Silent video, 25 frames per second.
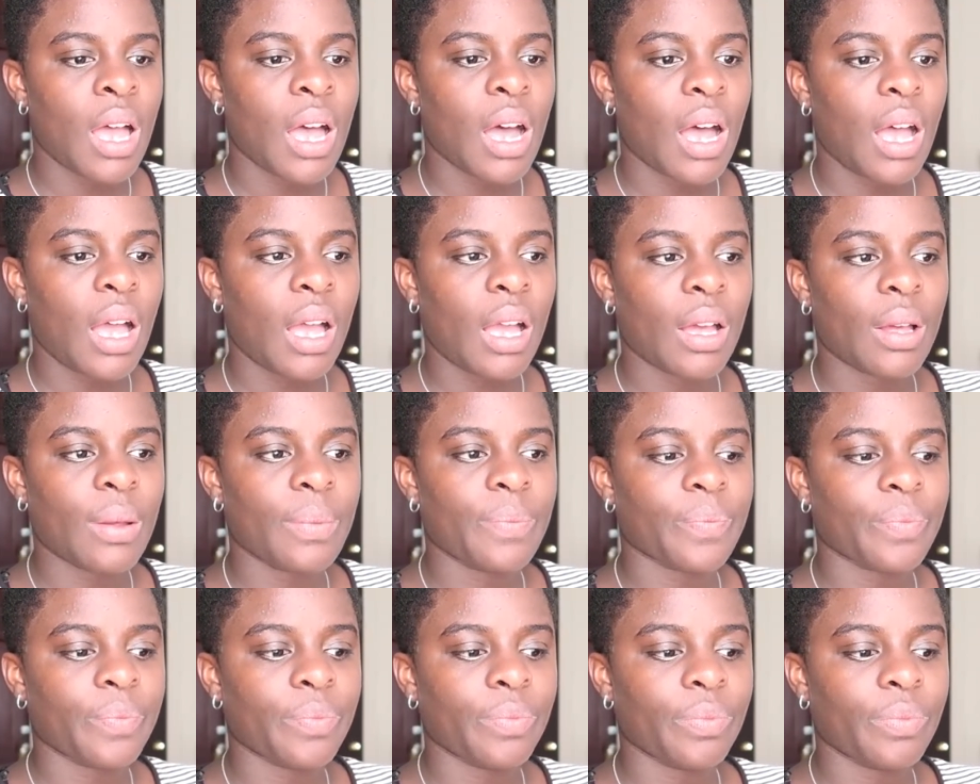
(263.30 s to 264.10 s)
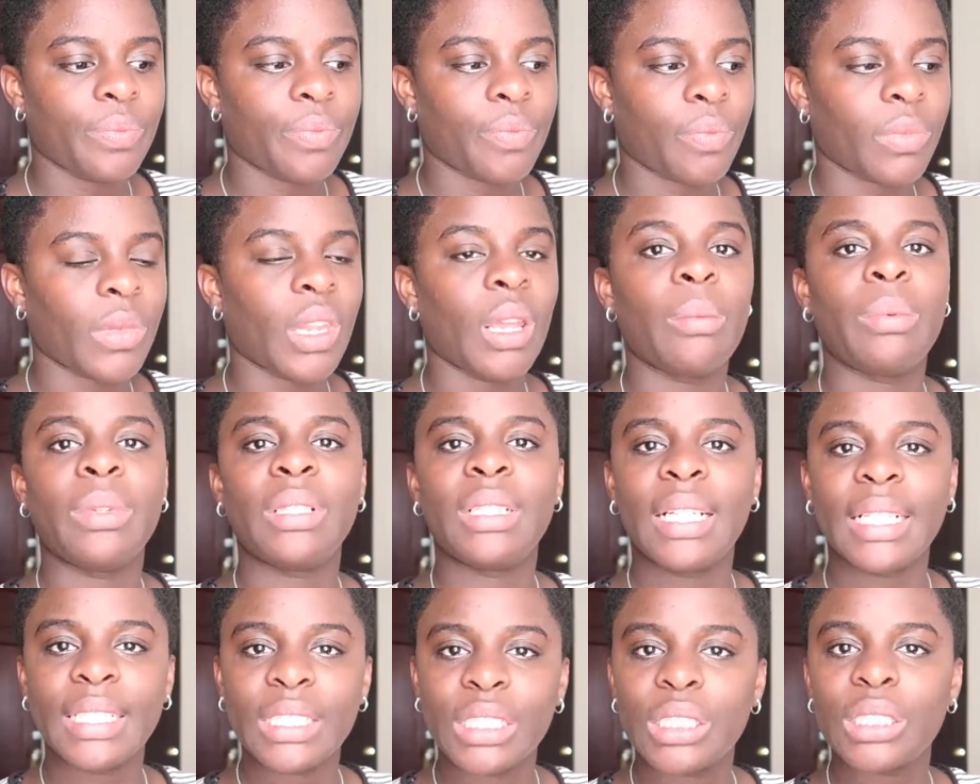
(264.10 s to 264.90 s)
But
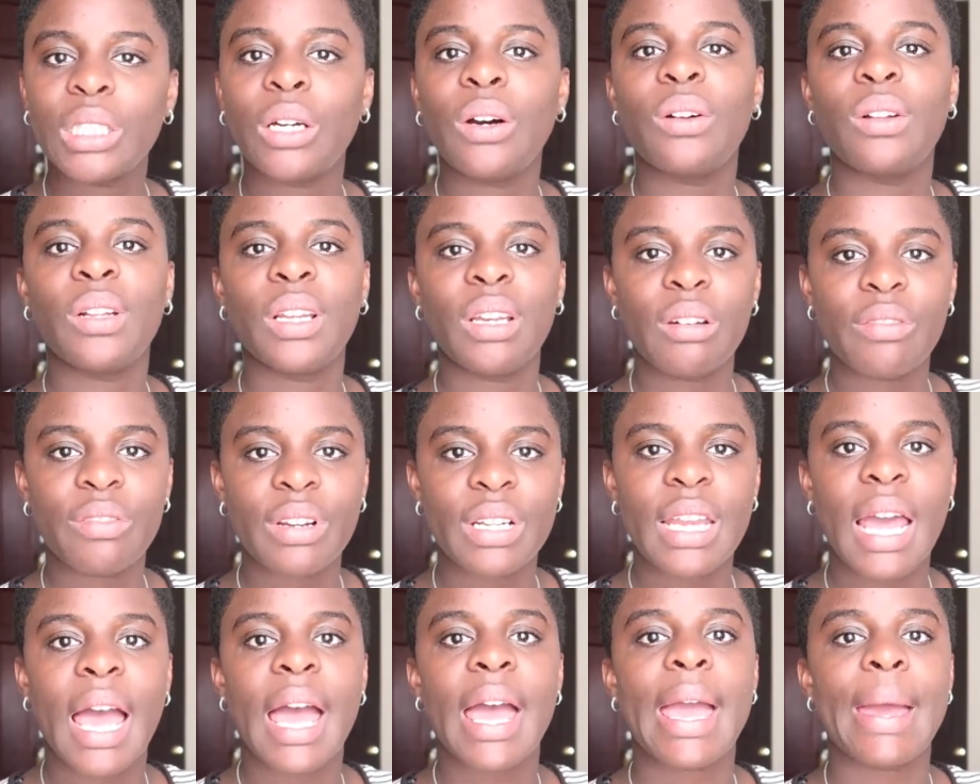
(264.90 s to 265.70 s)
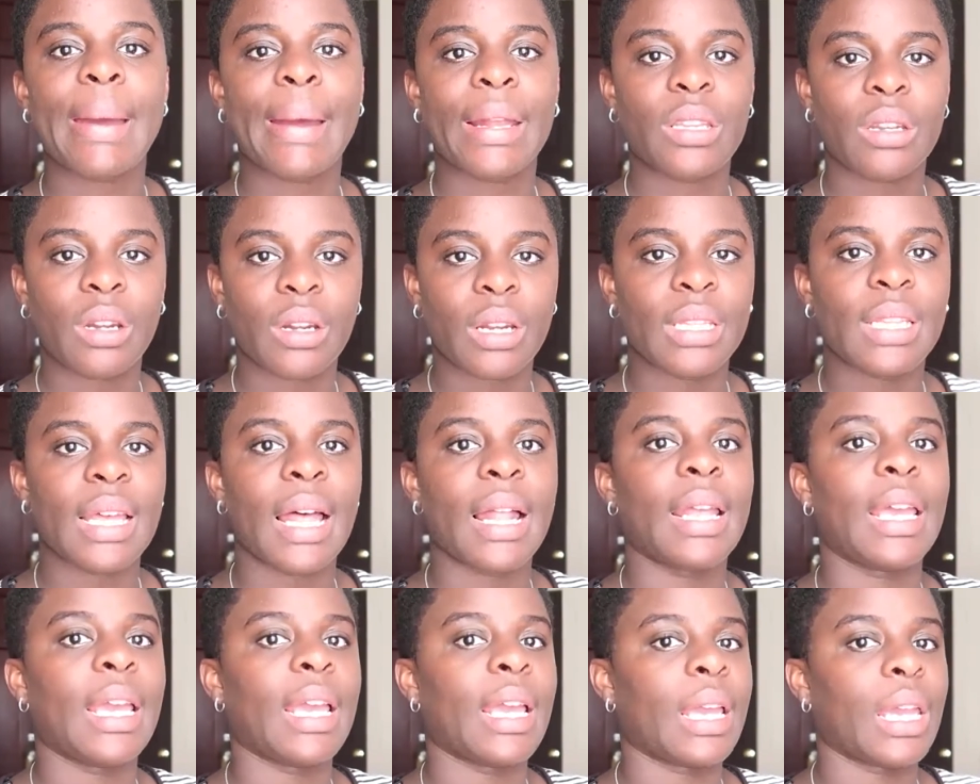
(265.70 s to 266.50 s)
like slowly over time I started
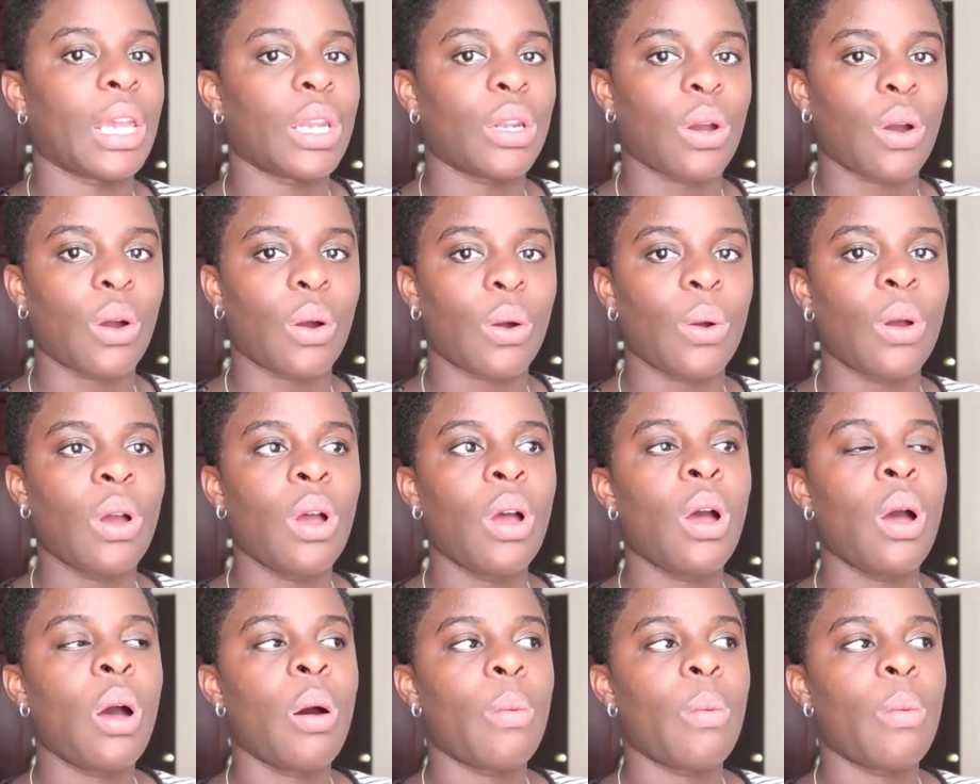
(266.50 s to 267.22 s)
telling, you know,